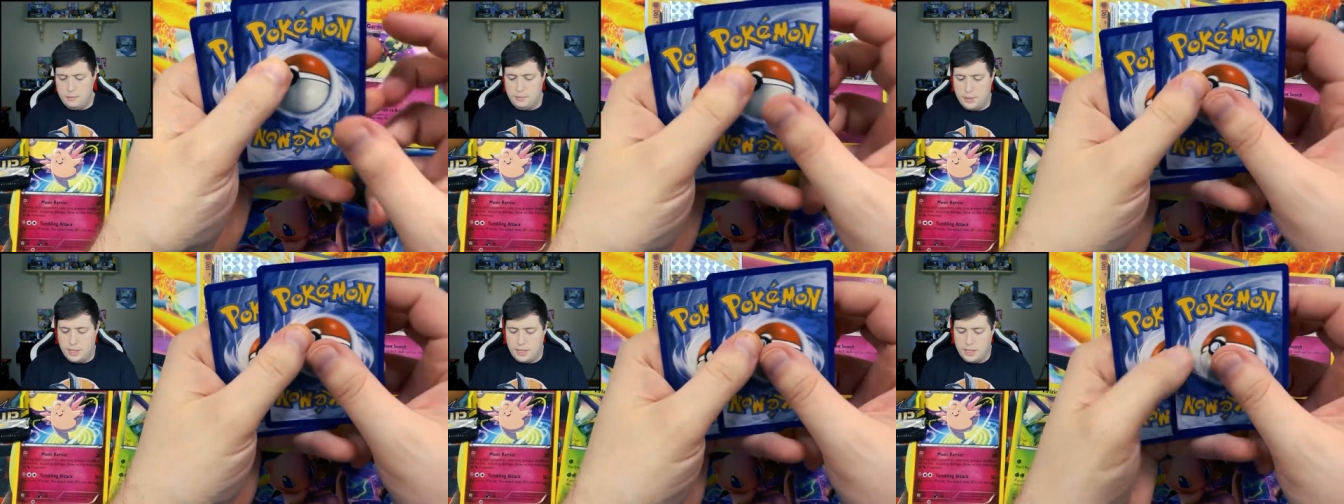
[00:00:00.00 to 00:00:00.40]

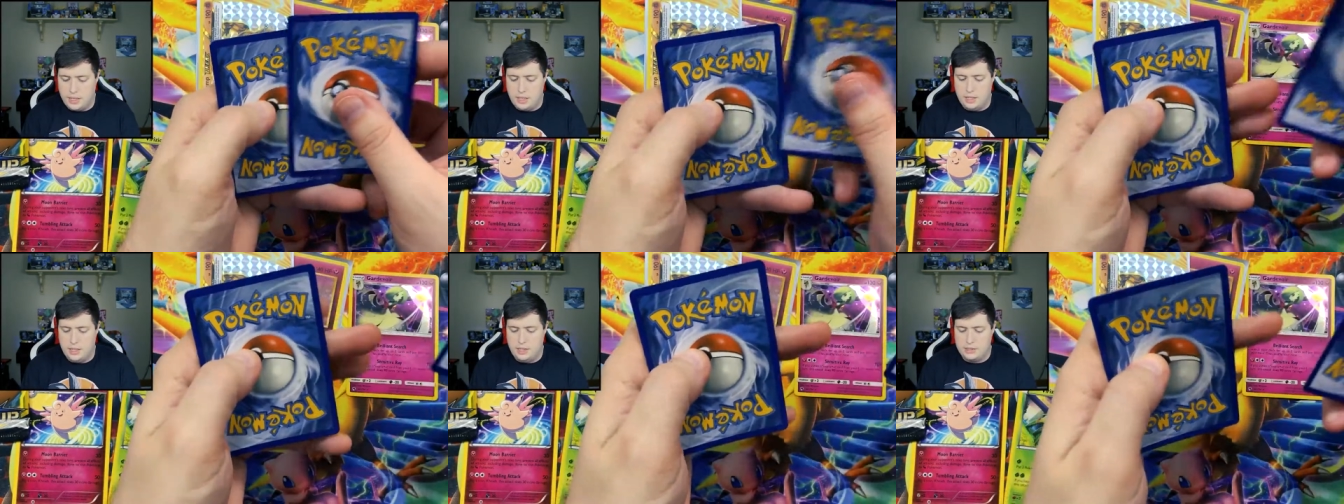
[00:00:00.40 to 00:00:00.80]
But
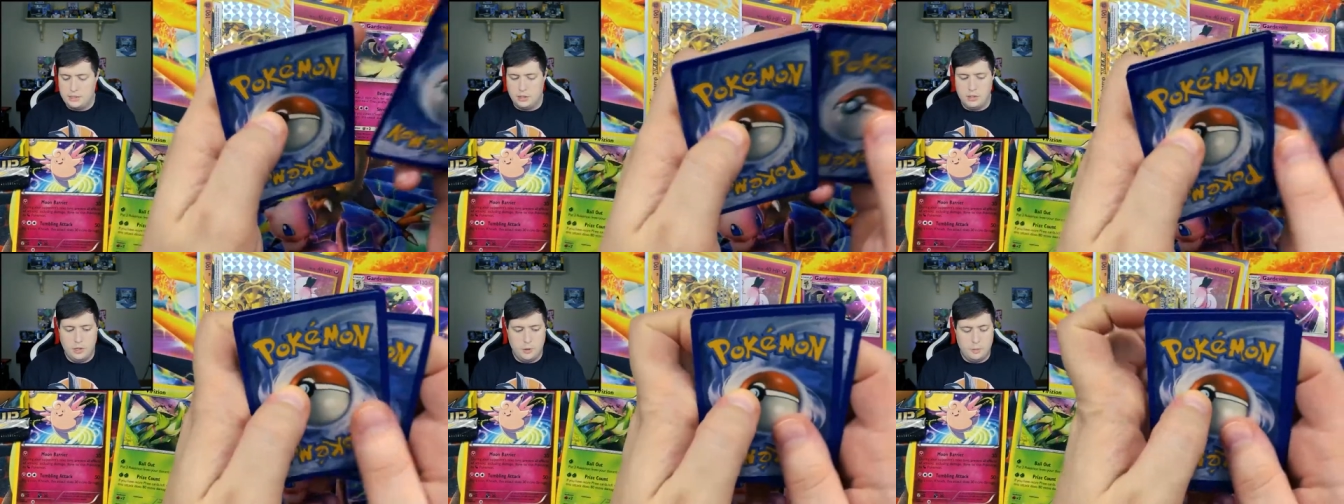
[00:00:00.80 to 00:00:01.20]
uh, I
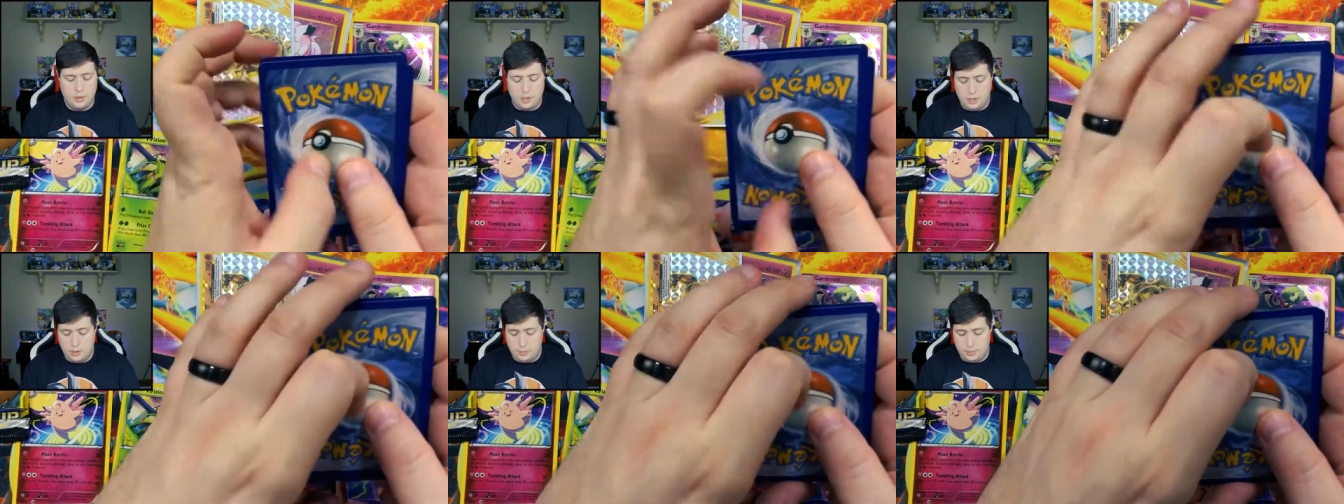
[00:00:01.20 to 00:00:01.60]
started
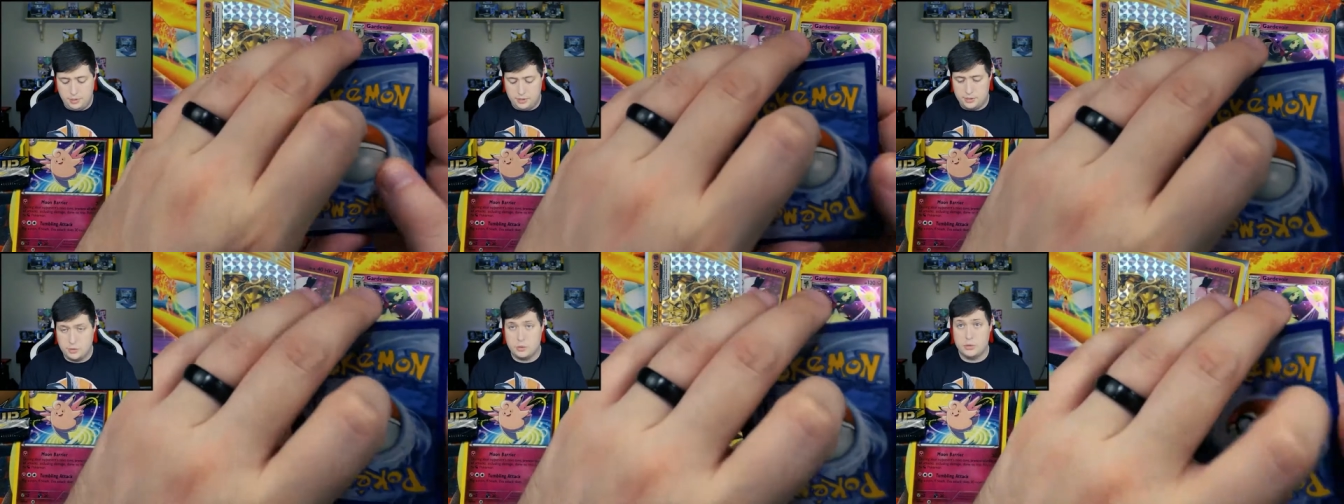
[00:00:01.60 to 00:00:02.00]
opening up
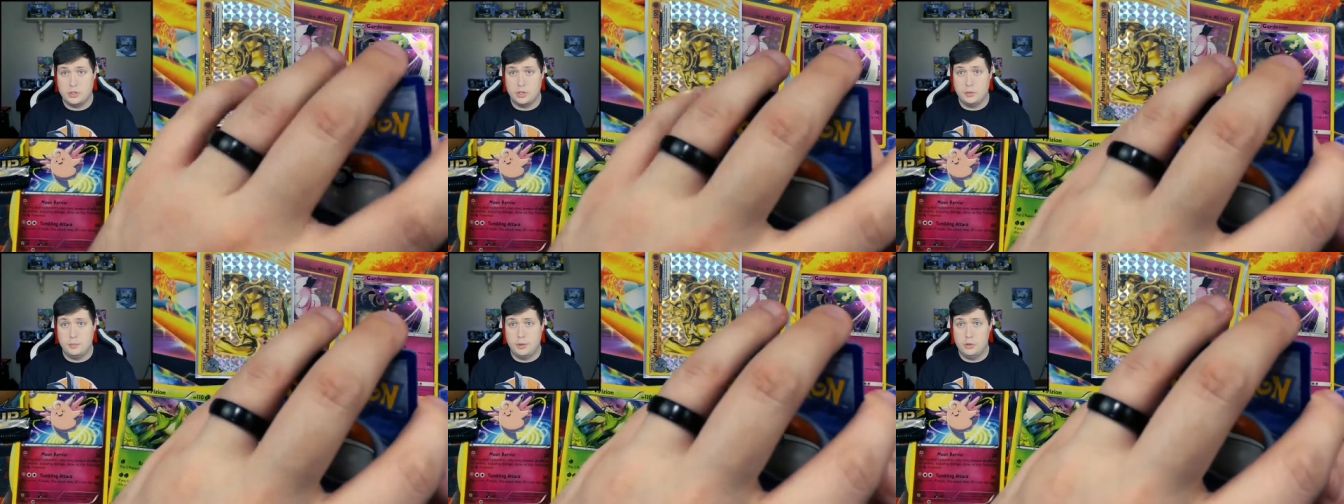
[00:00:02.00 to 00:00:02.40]
a Sword and
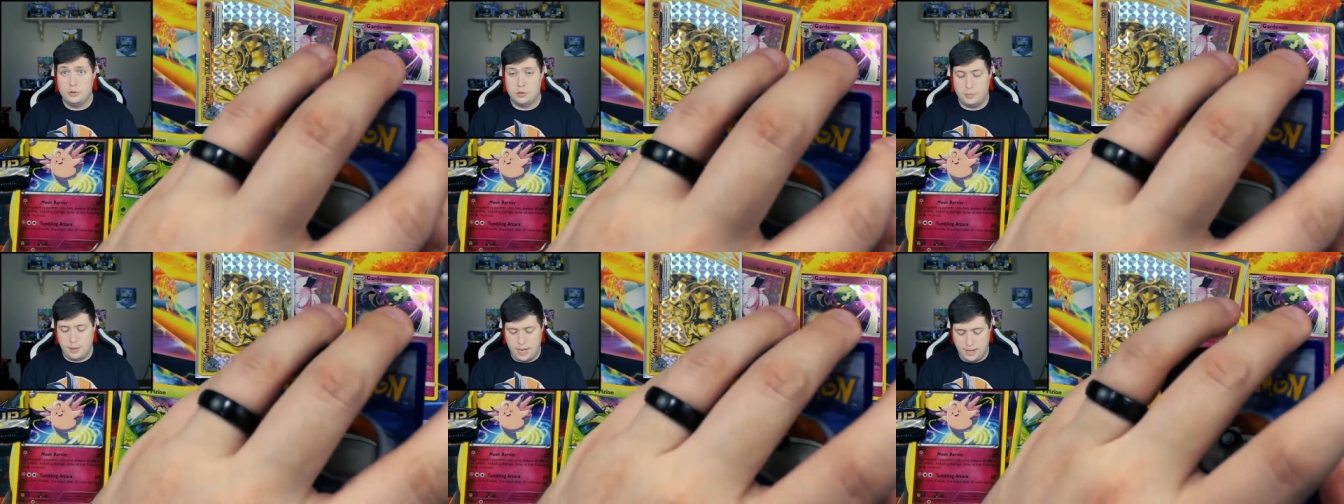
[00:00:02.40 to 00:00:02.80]
Shield
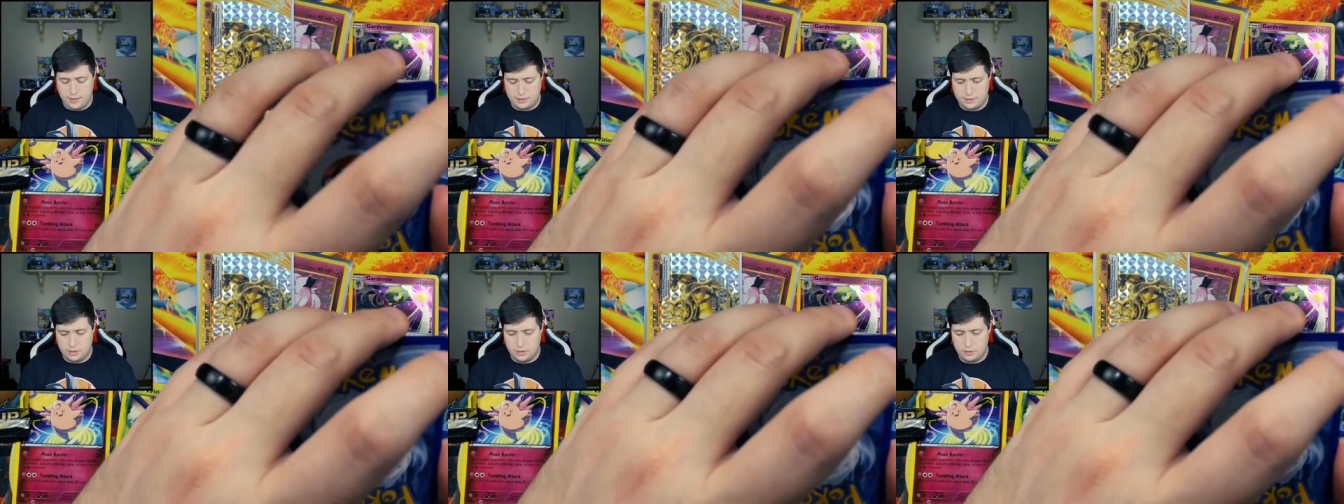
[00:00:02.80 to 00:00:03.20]
booster
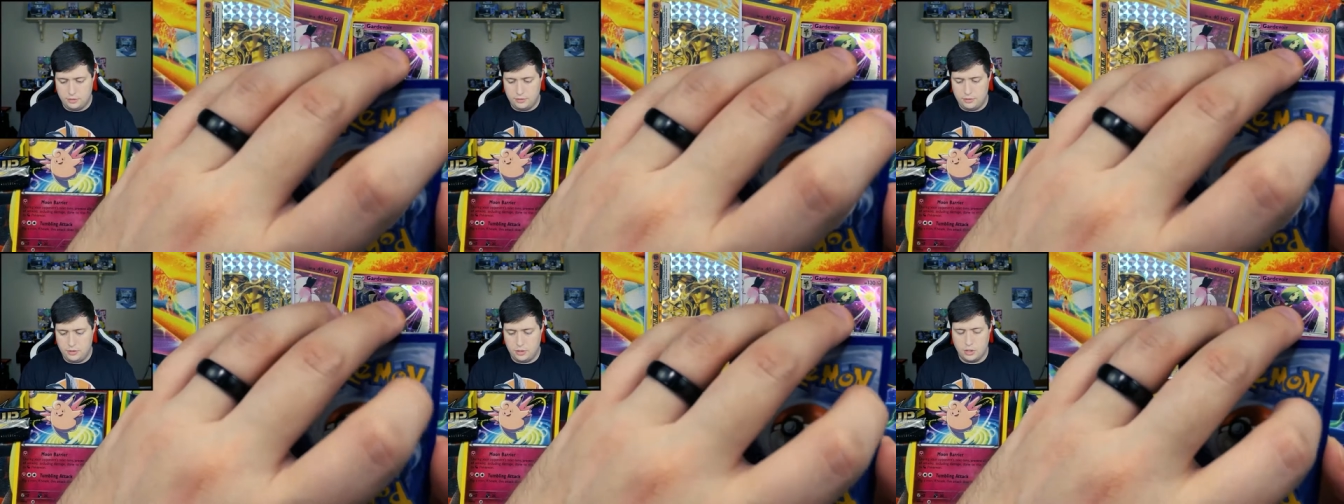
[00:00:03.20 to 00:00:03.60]
pack, so
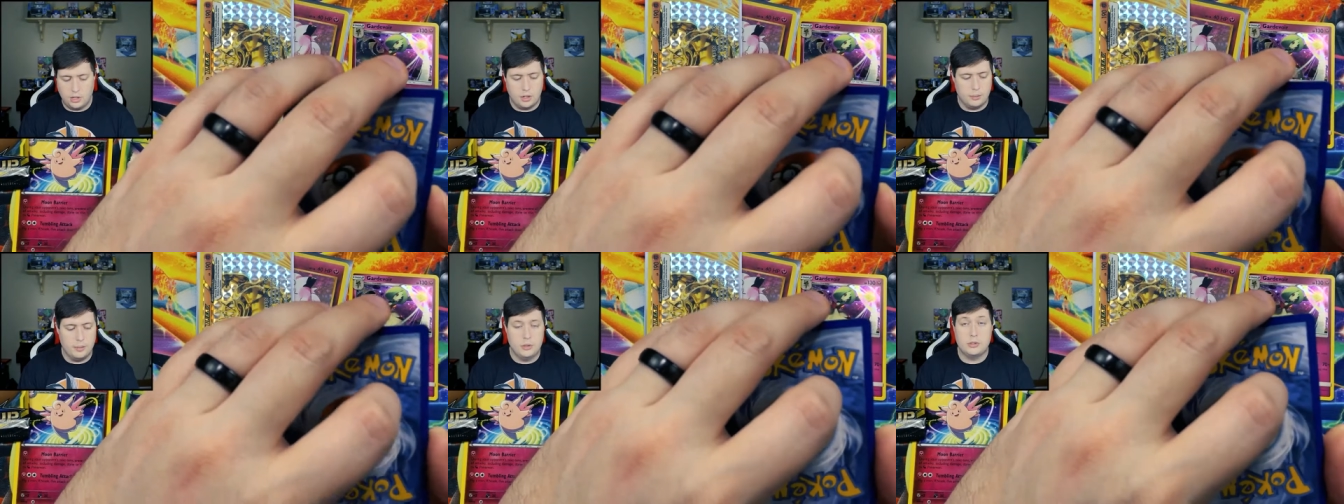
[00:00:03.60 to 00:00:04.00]
if
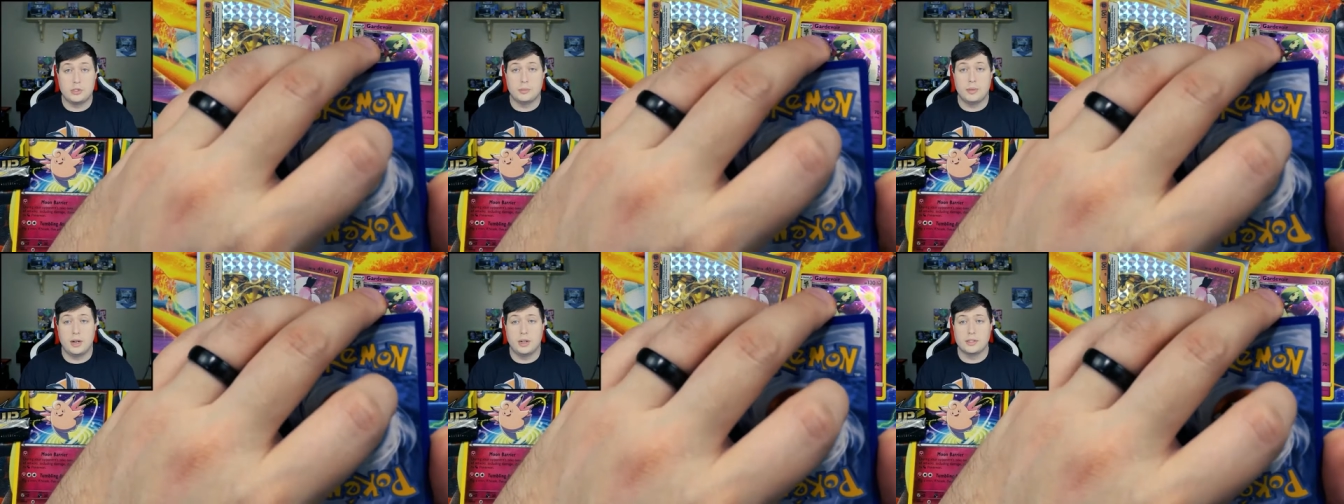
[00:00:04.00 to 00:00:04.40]
you're a
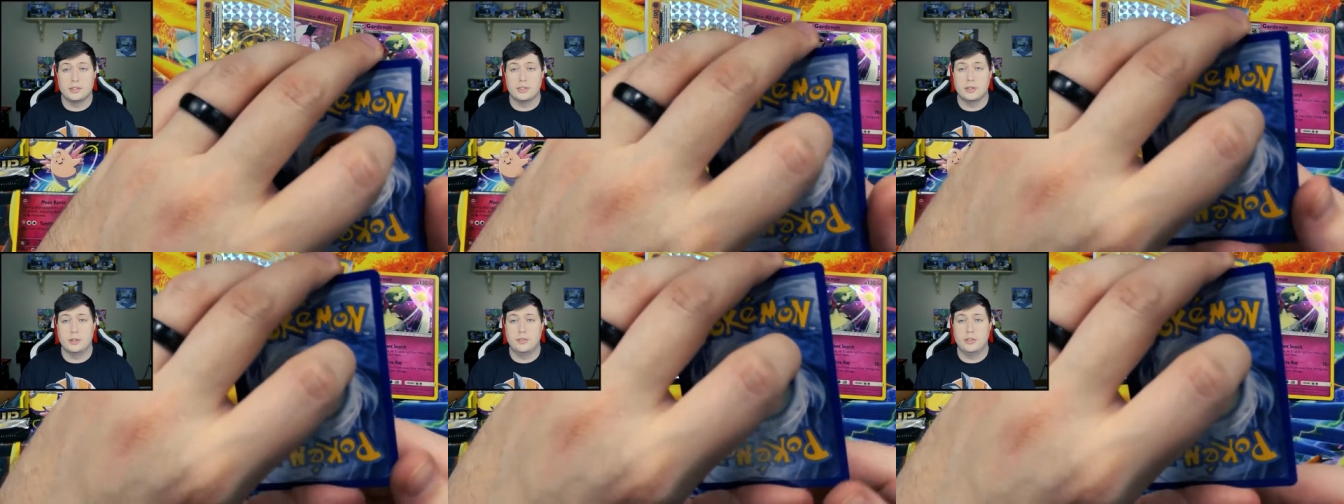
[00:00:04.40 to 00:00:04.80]
booster box,
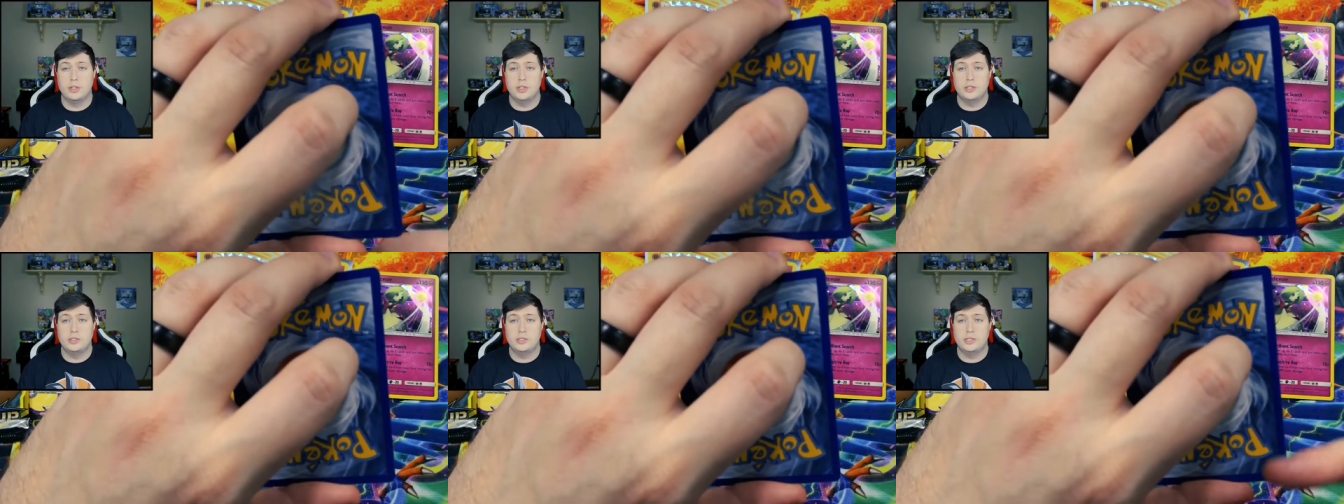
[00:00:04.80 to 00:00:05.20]
so if you're
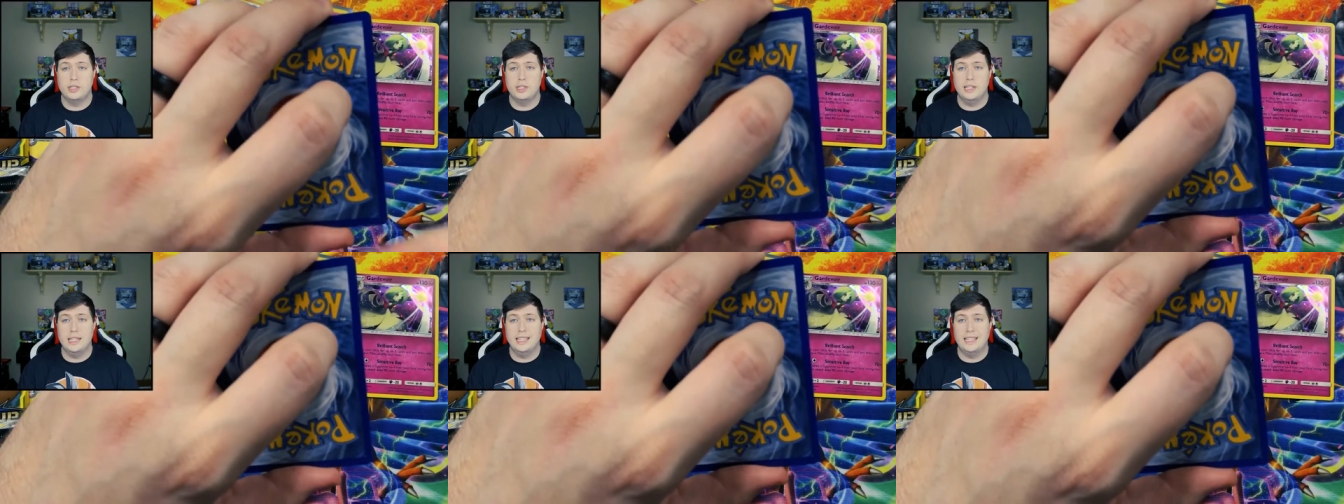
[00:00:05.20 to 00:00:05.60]

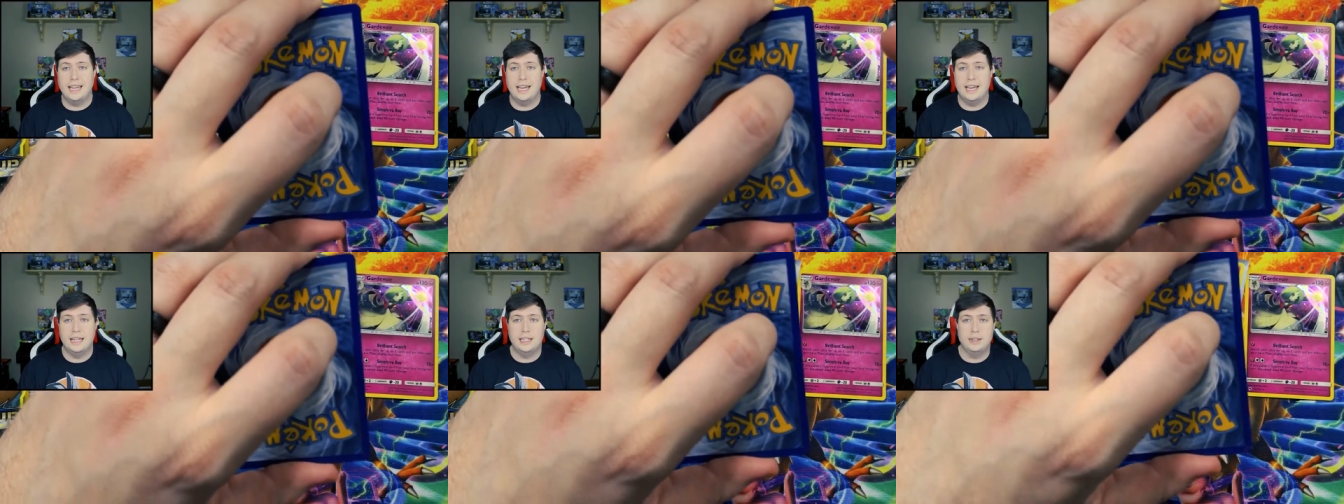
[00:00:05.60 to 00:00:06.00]
interested in
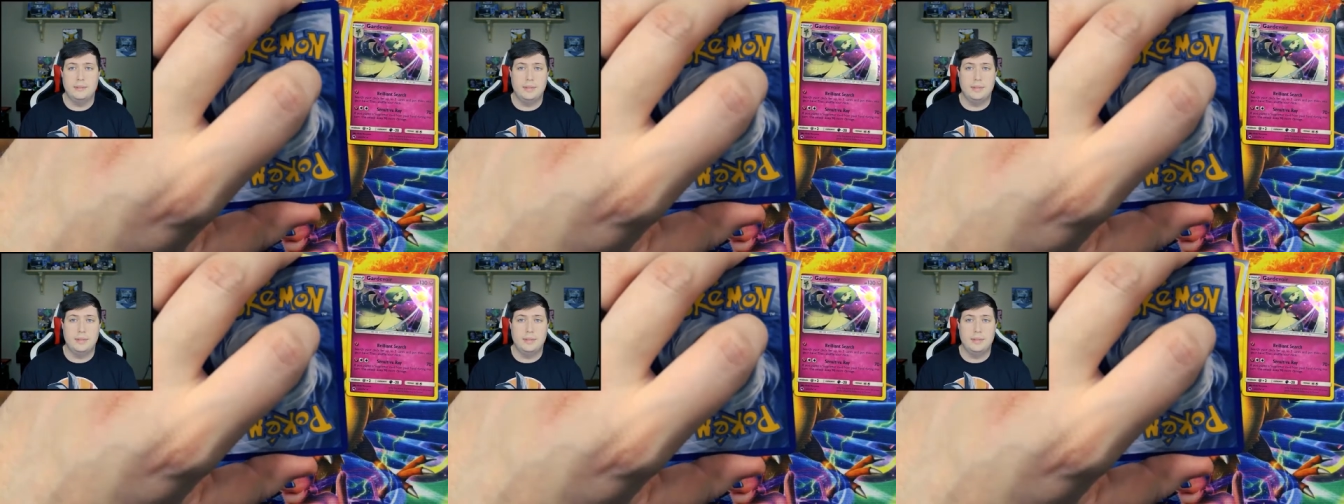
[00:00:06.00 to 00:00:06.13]
that,